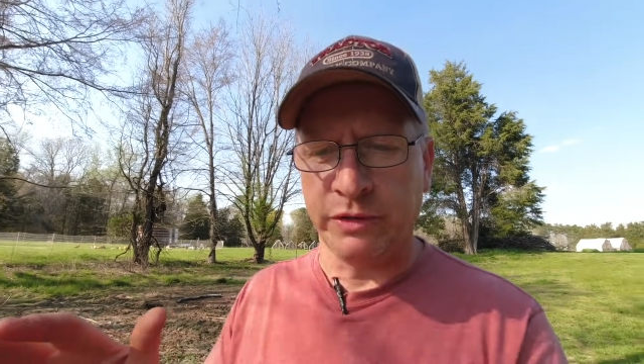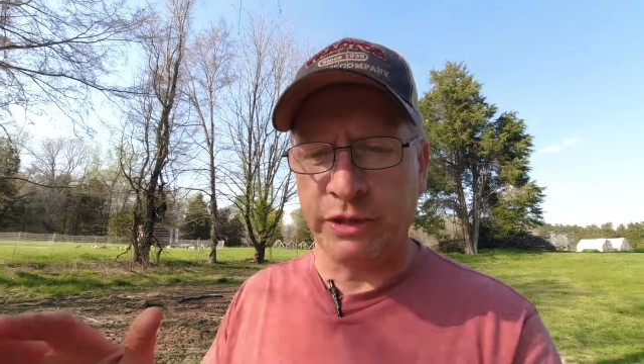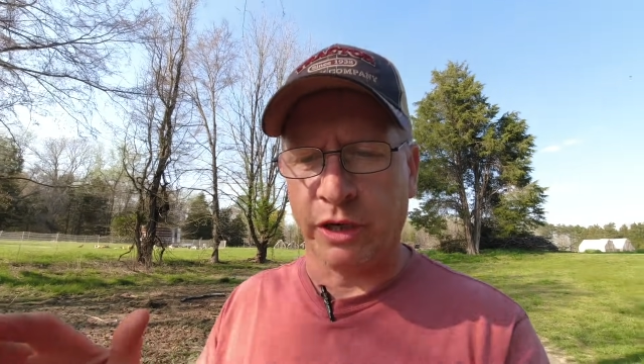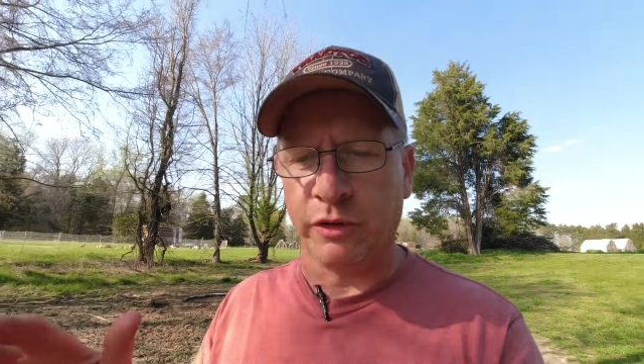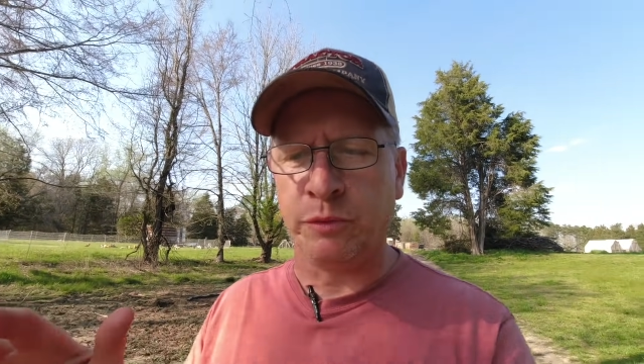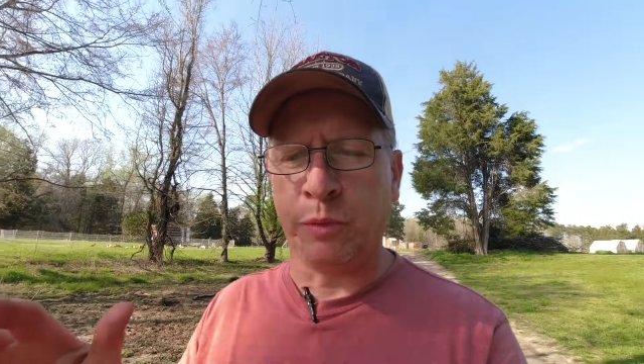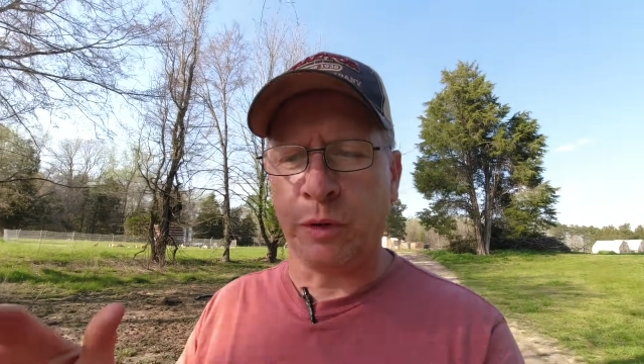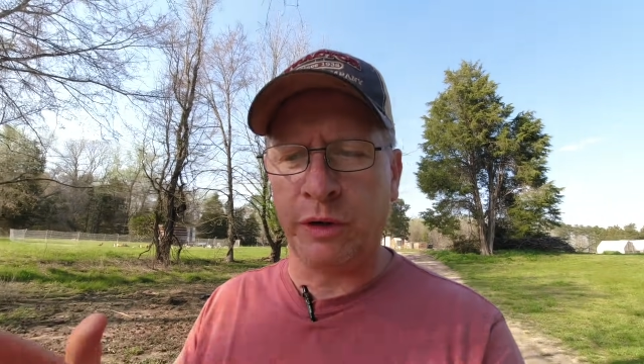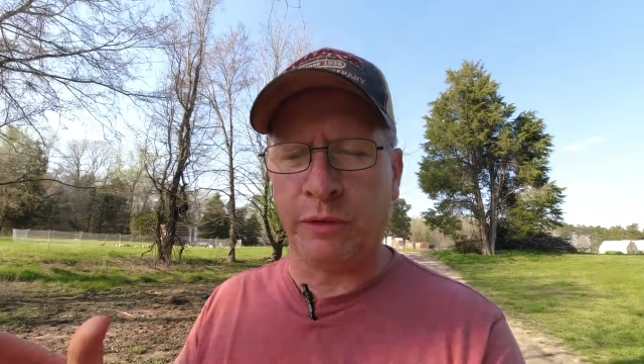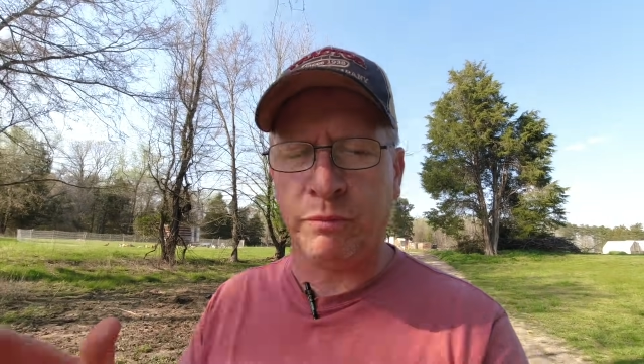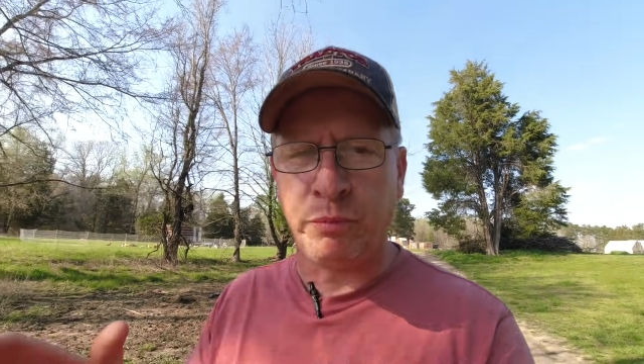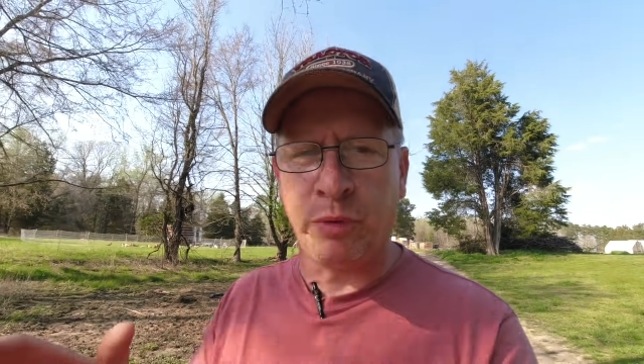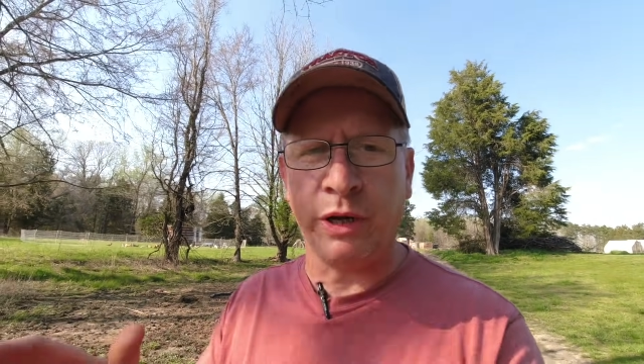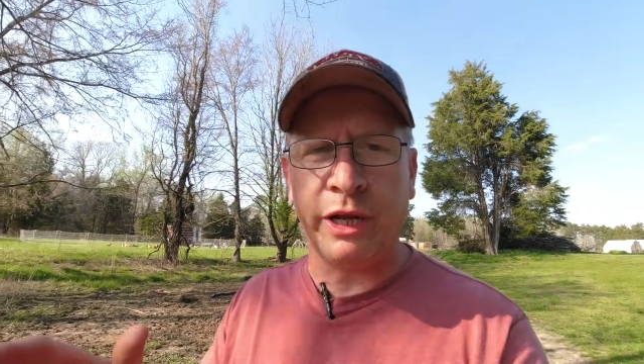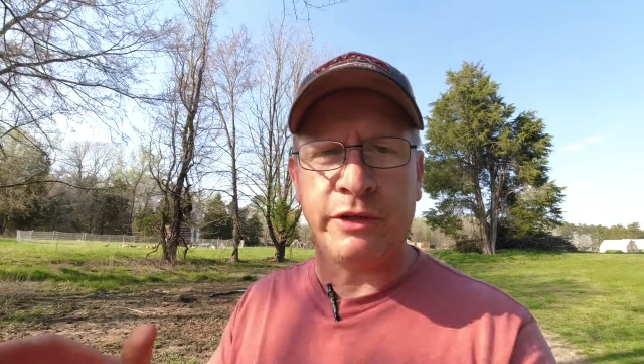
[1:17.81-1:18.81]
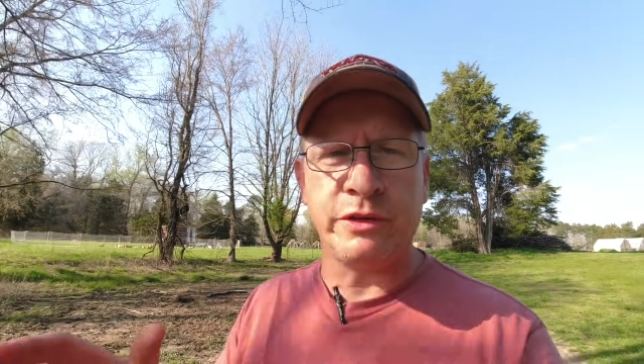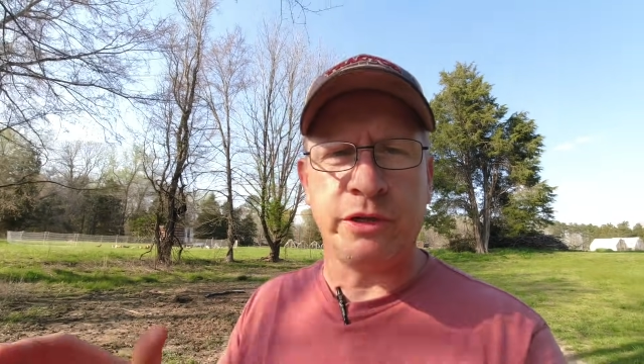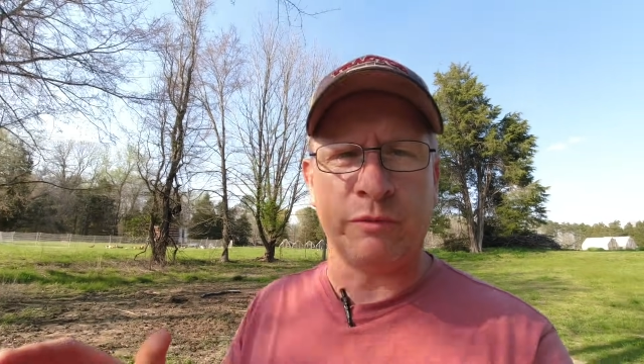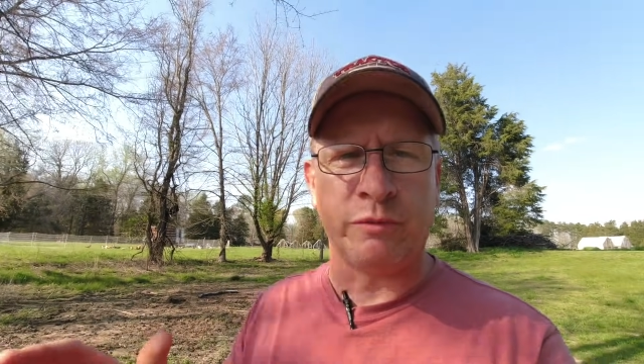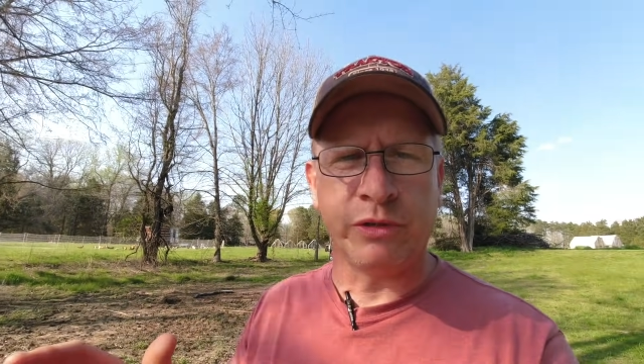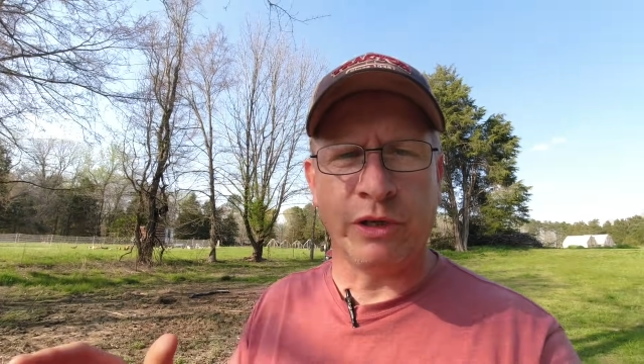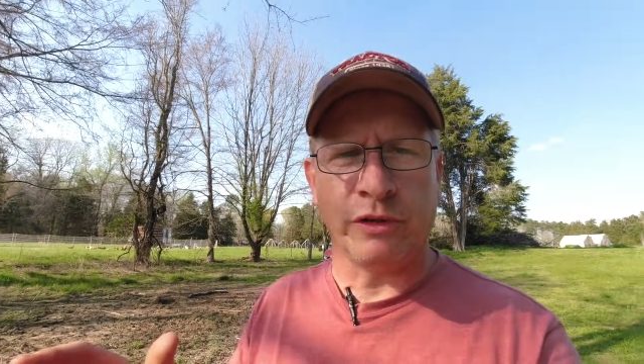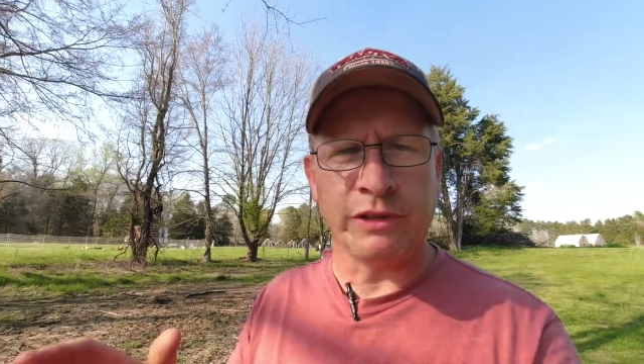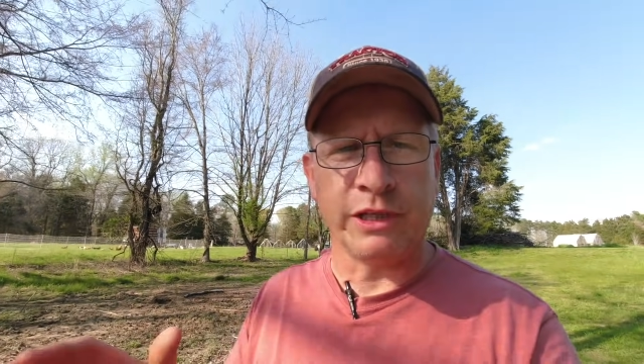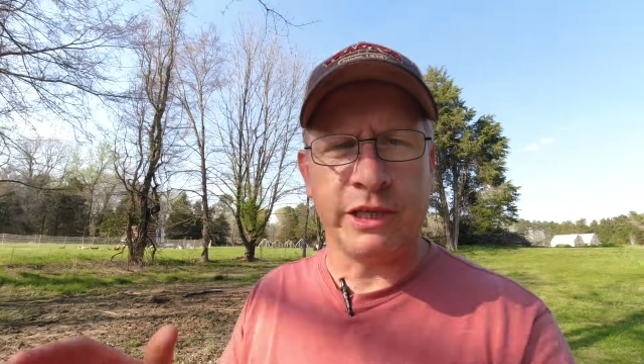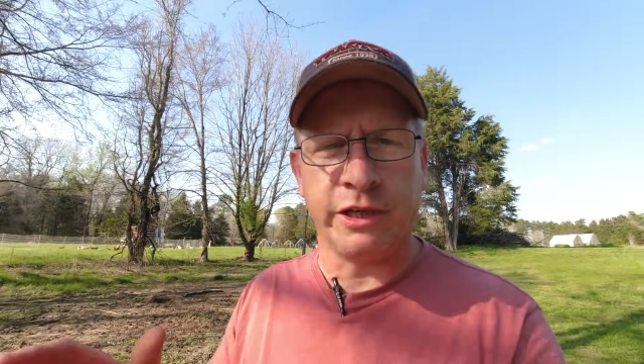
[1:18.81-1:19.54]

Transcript: So it's pretty pretty interesting results.